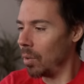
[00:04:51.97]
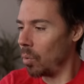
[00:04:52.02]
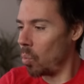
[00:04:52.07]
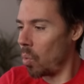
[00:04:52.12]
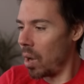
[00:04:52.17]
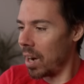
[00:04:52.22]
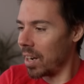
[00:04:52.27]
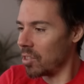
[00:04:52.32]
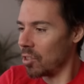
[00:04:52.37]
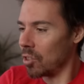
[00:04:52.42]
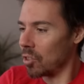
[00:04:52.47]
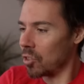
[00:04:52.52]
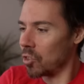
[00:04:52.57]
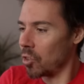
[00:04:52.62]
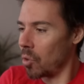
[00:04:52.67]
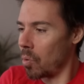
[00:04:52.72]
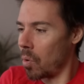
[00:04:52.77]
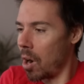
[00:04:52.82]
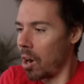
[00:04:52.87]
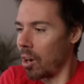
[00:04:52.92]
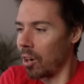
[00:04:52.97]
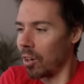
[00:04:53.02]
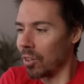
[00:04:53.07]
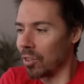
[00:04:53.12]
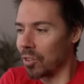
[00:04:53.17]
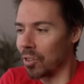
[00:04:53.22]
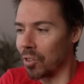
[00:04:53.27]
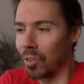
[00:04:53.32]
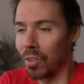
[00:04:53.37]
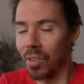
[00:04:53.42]
Why is it so
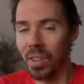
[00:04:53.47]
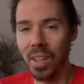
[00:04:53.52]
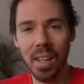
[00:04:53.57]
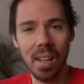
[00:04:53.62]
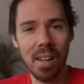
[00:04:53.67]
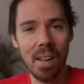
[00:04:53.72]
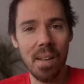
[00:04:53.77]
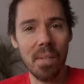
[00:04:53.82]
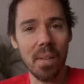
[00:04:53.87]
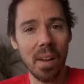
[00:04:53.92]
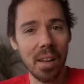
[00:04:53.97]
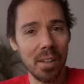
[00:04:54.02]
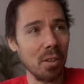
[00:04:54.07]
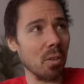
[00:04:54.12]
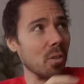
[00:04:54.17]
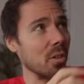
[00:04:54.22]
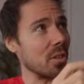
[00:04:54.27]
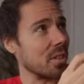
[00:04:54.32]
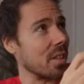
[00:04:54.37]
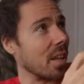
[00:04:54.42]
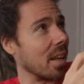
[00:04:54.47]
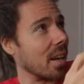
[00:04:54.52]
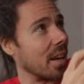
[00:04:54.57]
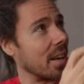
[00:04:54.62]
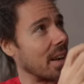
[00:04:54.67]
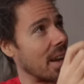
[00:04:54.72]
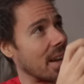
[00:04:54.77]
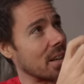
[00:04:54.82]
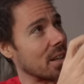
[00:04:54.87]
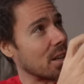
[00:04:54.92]
hard? So I noticed that. I
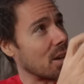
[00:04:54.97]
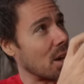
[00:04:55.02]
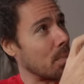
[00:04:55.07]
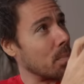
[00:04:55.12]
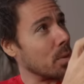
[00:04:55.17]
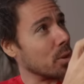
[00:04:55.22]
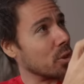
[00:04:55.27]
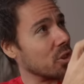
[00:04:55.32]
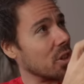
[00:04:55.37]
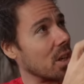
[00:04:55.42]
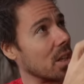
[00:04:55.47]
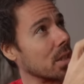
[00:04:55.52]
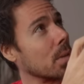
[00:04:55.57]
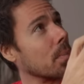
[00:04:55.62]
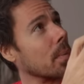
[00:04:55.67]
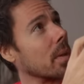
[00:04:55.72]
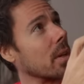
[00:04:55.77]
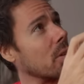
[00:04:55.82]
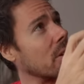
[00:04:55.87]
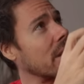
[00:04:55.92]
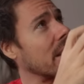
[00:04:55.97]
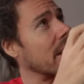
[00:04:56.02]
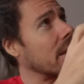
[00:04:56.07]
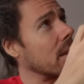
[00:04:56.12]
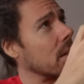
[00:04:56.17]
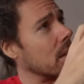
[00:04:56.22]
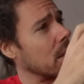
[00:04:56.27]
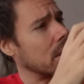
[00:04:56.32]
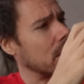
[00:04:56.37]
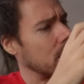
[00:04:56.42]
had a couple shots. I'm like, okay,
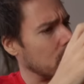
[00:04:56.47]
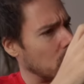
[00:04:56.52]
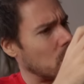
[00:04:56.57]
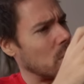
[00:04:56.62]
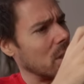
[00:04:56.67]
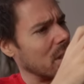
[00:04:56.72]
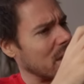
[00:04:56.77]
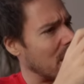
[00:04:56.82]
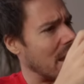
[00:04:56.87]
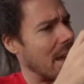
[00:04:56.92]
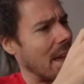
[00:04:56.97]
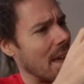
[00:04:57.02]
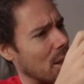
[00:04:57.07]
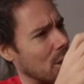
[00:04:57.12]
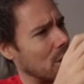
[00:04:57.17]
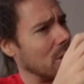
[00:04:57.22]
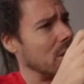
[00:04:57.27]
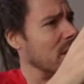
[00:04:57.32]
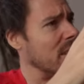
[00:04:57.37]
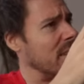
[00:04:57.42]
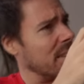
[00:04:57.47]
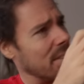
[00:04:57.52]
what the hell?